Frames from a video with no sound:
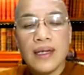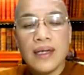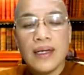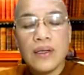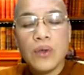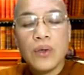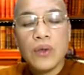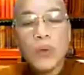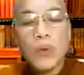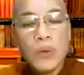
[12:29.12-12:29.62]

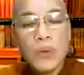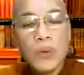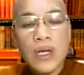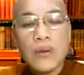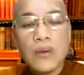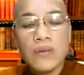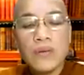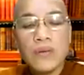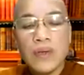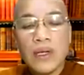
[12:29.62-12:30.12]
uh, who
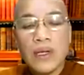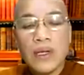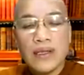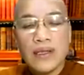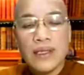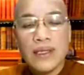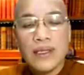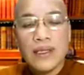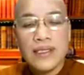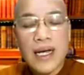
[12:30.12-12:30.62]
know
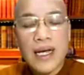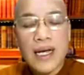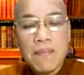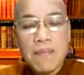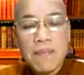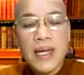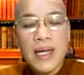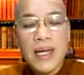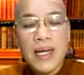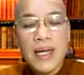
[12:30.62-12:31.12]
the
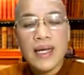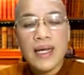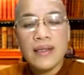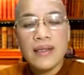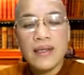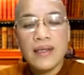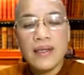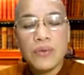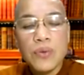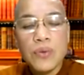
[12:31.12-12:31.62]
Dhamma
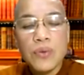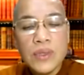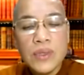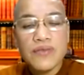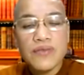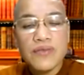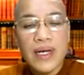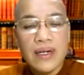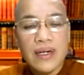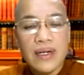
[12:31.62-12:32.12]
and the
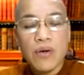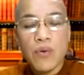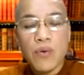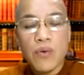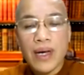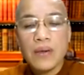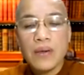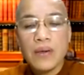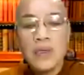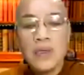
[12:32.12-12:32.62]
rules very
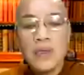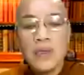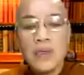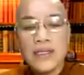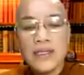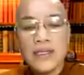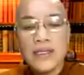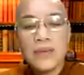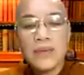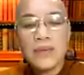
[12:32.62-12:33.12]
well
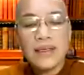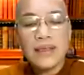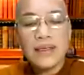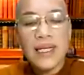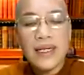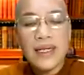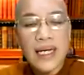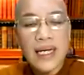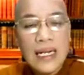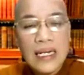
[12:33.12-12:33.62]
so that
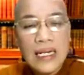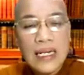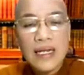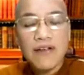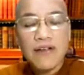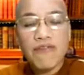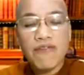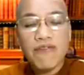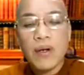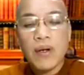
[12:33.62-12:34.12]
they can
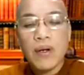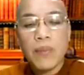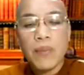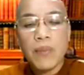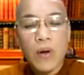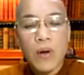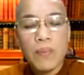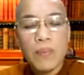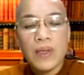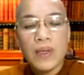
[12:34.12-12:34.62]
live
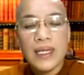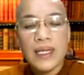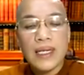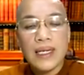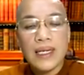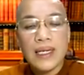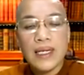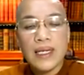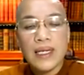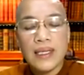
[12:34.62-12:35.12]

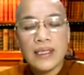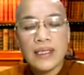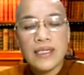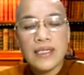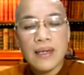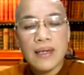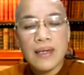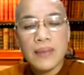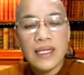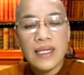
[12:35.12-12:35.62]
properly in the,
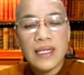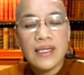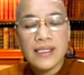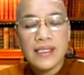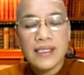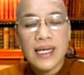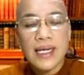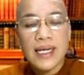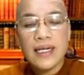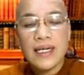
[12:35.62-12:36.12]
tam, in the
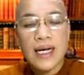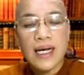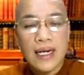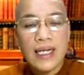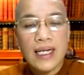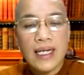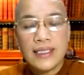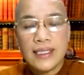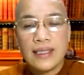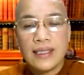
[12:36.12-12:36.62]
Sangha
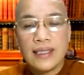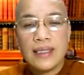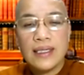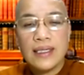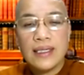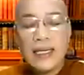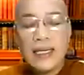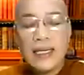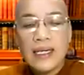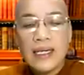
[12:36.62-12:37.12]
later.
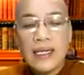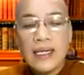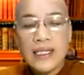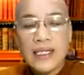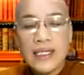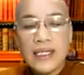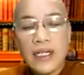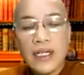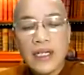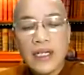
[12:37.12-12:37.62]

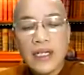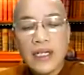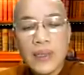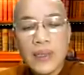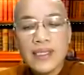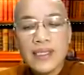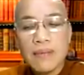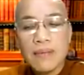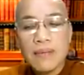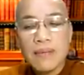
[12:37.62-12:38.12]
So it
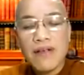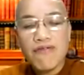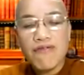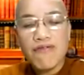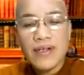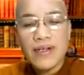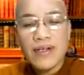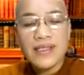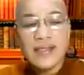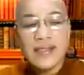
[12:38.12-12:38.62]
was my
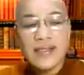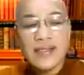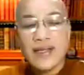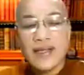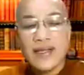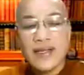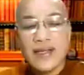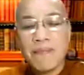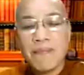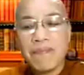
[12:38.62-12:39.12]
first
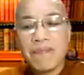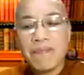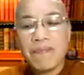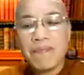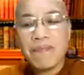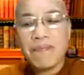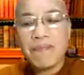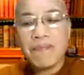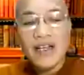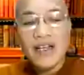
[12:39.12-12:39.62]
um,
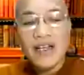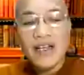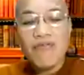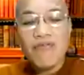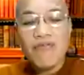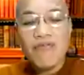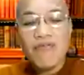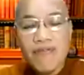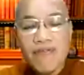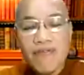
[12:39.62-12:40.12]

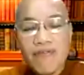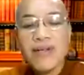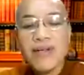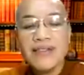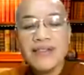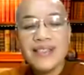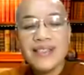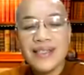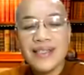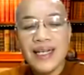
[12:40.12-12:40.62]

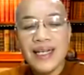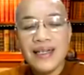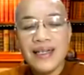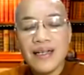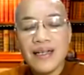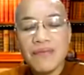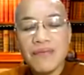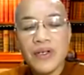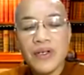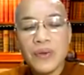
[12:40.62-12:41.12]
involvement in
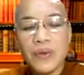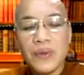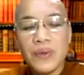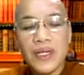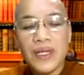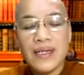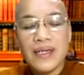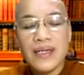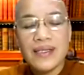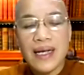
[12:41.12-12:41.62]
the
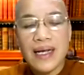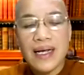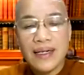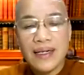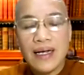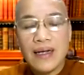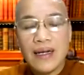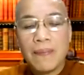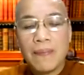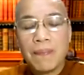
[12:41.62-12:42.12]
Bhikkhuni
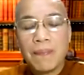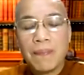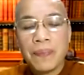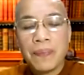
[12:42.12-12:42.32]
Sangha.